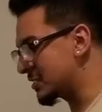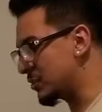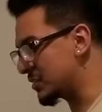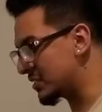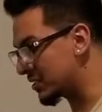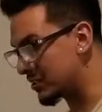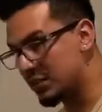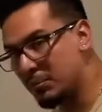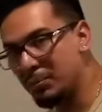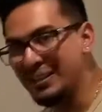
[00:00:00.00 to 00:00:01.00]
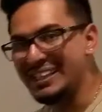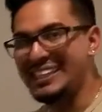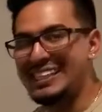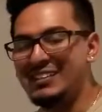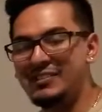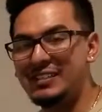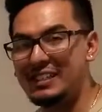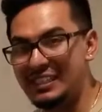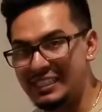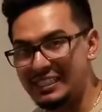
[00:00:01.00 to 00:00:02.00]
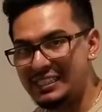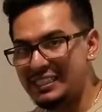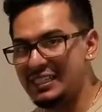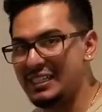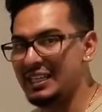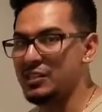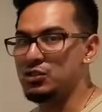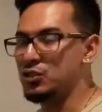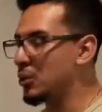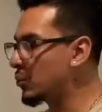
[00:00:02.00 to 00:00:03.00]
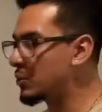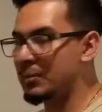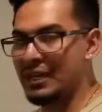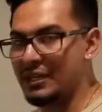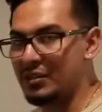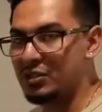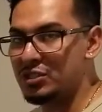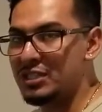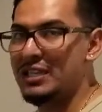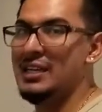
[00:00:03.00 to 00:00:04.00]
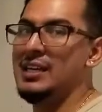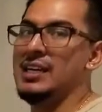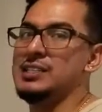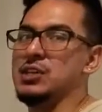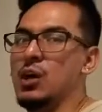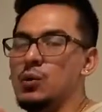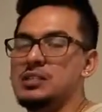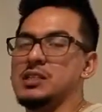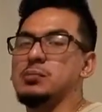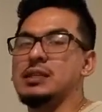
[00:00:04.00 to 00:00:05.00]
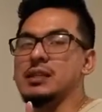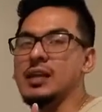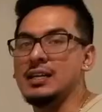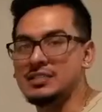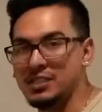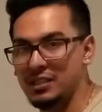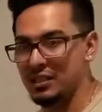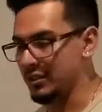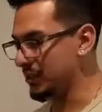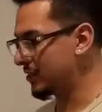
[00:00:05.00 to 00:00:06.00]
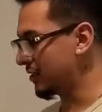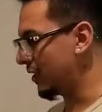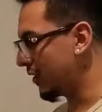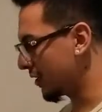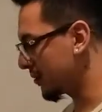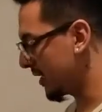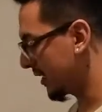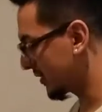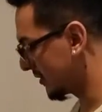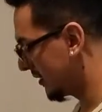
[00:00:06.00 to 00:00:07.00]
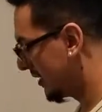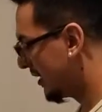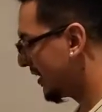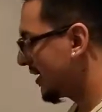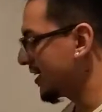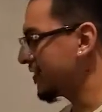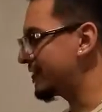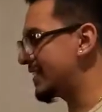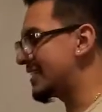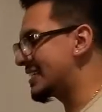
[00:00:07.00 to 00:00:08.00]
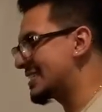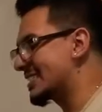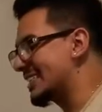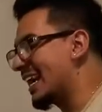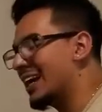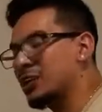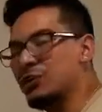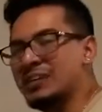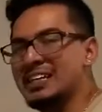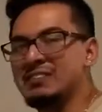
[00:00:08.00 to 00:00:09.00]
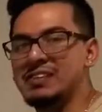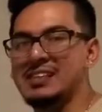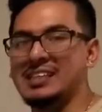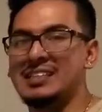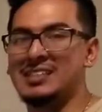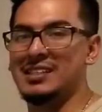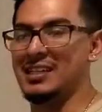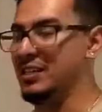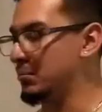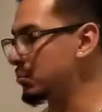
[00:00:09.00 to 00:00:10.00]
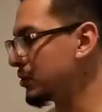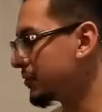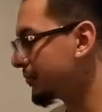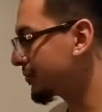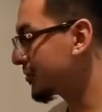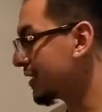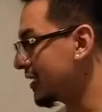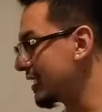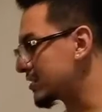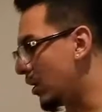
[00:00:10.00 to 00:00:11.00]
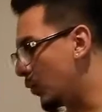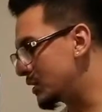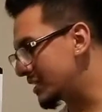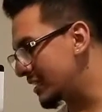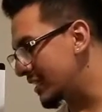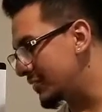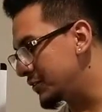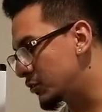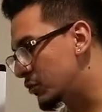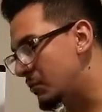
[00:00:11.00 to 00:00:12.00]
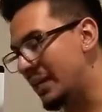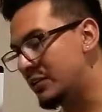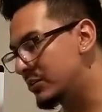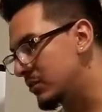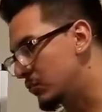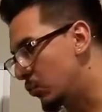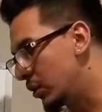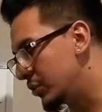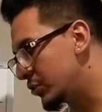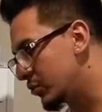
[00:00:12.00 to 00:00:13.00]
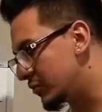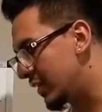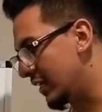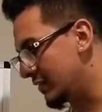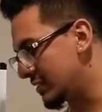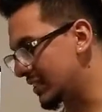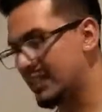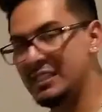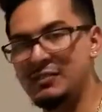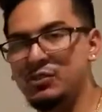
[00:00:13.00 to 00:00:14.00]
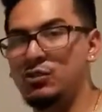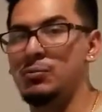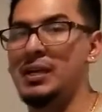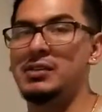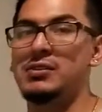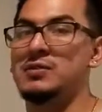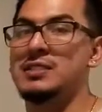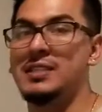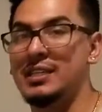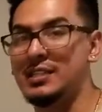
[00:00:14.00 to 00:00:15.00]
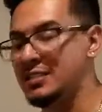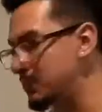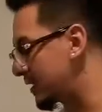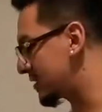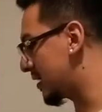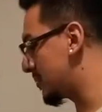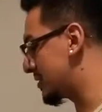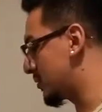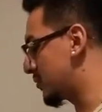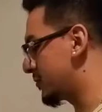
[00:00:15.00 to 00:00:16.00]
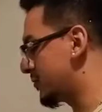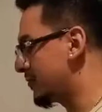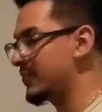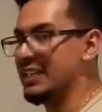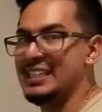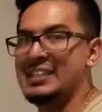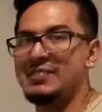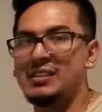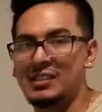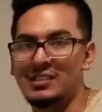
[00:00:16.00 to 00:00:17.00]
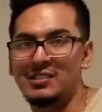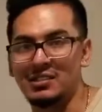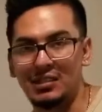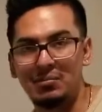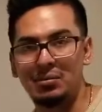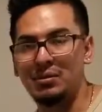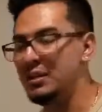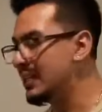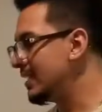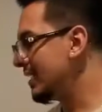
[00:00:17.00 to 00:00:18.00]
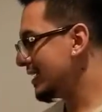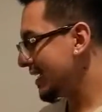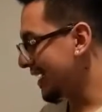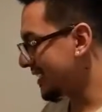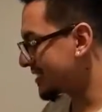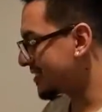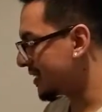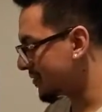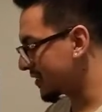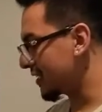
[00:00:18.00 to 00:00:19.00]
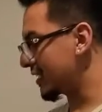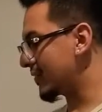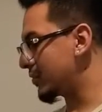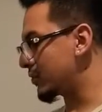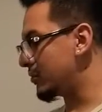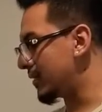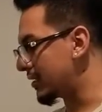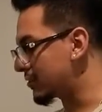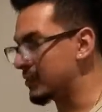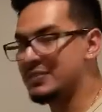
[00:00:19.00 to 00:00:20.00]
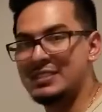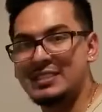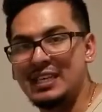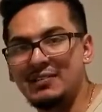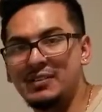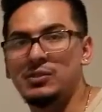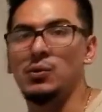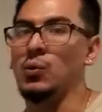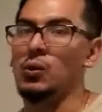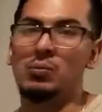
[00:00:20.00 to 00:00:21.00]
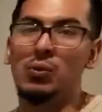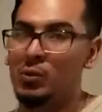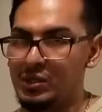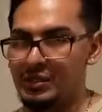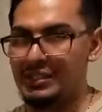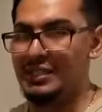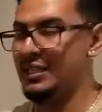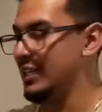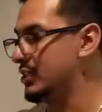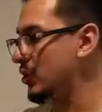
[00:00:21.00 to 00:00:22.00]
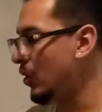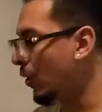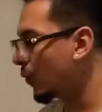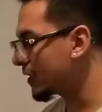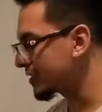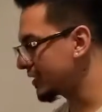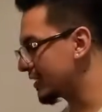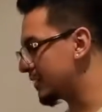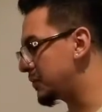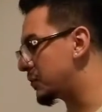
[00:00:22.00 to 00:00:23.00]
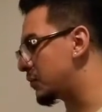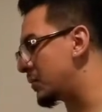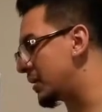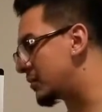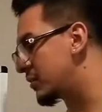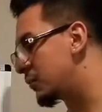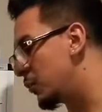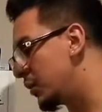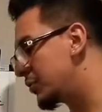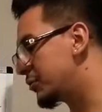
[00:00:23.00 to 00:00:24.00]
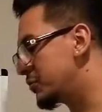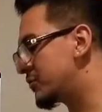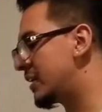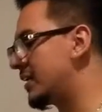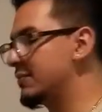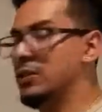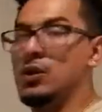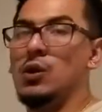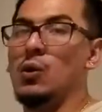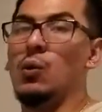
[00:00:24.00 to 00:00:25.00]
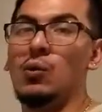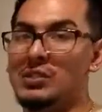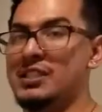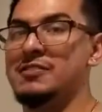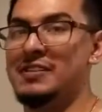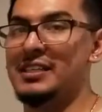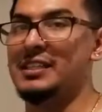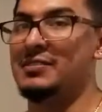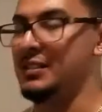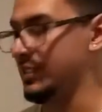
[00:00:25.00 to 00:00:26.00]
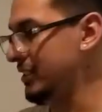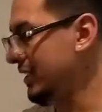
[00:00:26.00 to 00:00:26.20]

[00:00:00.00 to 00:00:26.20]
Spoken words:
goes into the number evenly and there's no remainders, it's always going to be the last color, automatically. If it does not go evenly into that number, it's always going to give you a remainder of 1 through 5. It's not going to give you a remainder of 6 because that means it would fit evenly into the number. And it's never going to give you a remainder of 7 or more. It's always going to give you a remainder of 1 through 5, or it's going to fit evenly.